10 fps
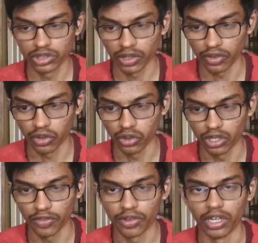
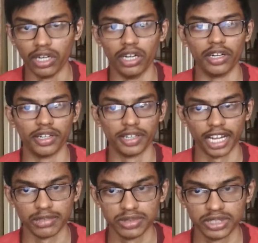of
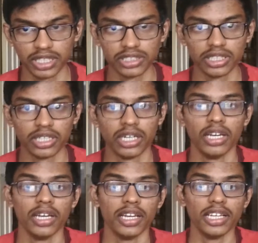transmission is
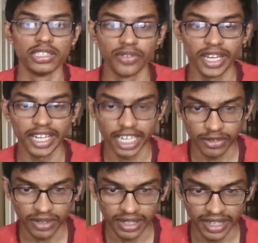very
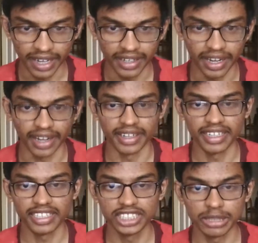convenient and
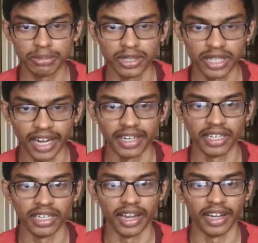it's cheaper and
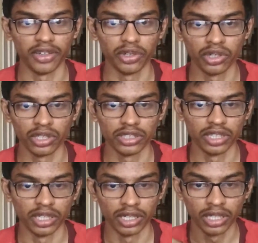
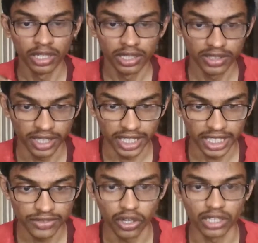the
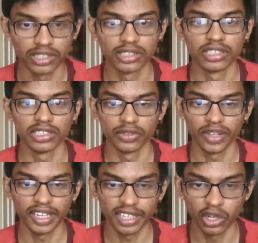risk for this is
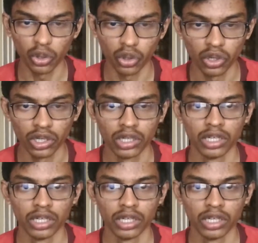very low.